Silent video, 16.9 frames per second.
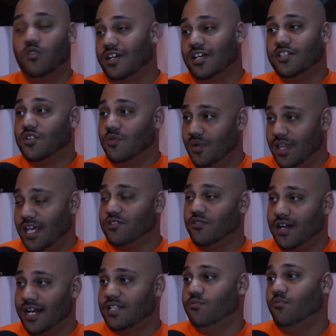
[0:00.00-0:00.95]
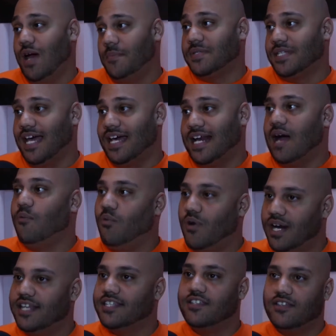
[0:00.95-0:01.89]
consumer electronics website. I
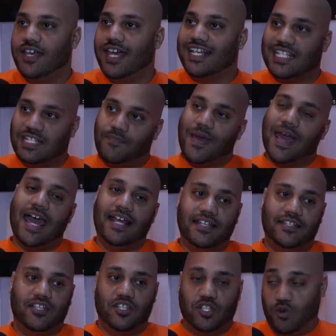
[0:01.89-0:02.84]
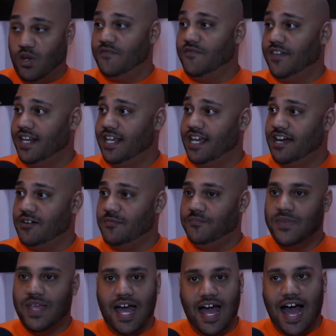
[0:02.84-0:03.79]
wanted to expand into doing video.
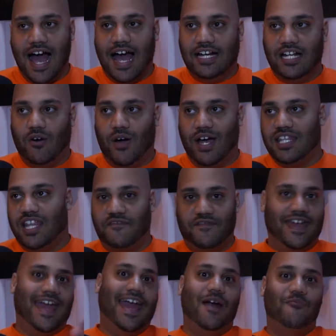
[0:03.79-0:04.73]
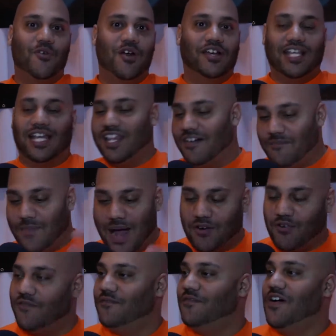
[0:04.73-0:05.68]
I know I love cameras, I love
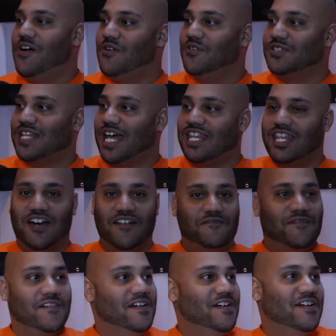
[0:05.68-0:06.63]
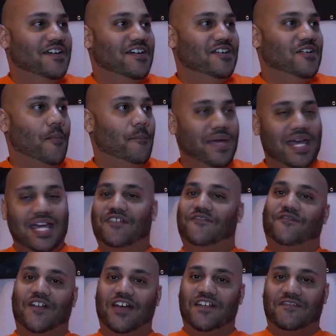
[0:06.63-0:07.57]
microphones, I love being in
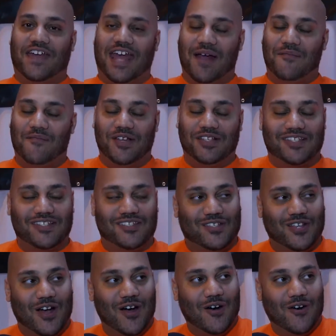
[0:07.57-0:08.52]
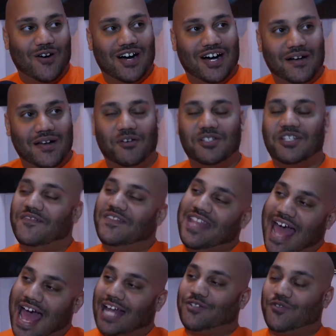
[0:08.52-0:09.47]
front of cameras, so it was a
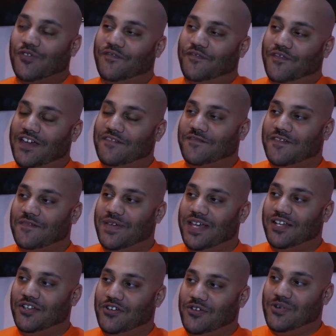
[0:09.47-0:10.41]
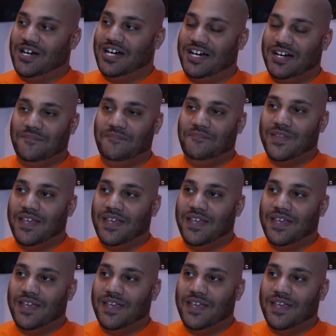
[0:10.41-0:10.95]
natural fit for me to,